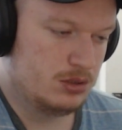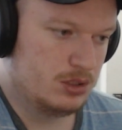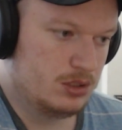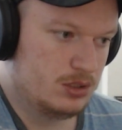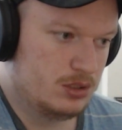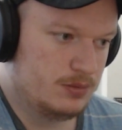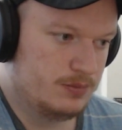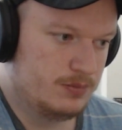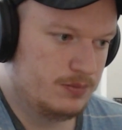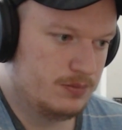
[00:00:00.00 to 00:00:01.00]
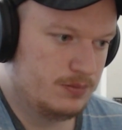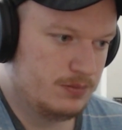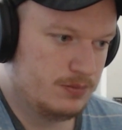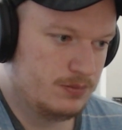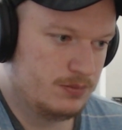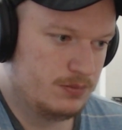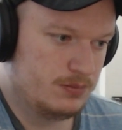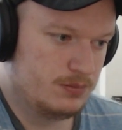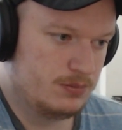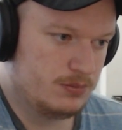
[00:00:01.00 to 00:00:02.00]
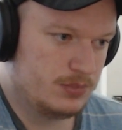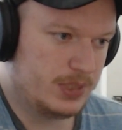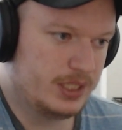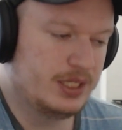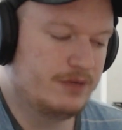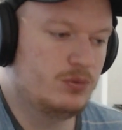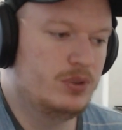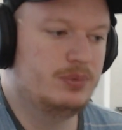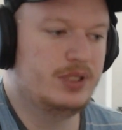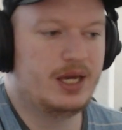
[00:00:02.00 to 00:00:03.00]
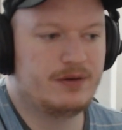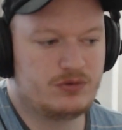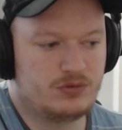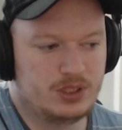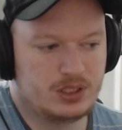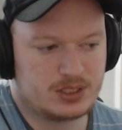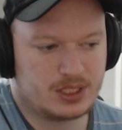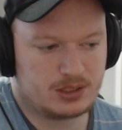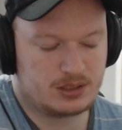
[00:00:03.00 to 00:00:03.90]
I never want to play f3 because that